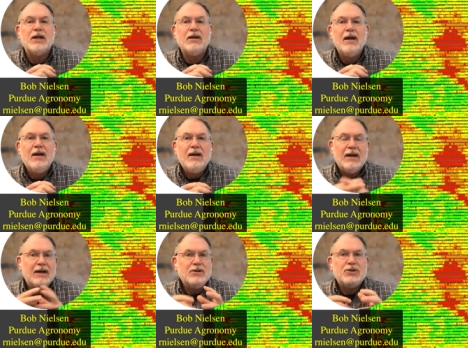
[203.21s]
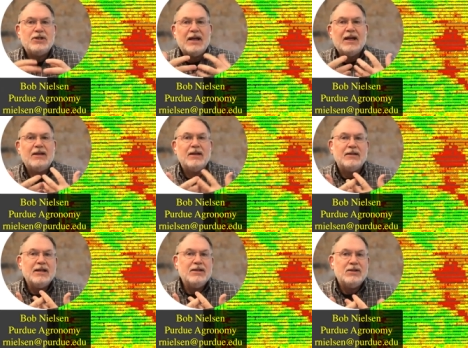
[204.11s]
And understand that
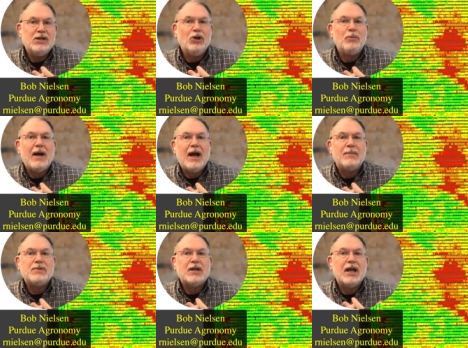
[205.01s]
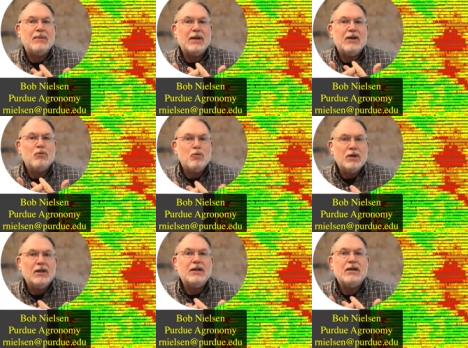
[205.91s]
these yield maps can be
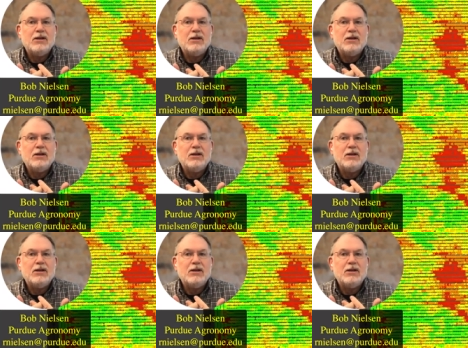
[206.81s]
really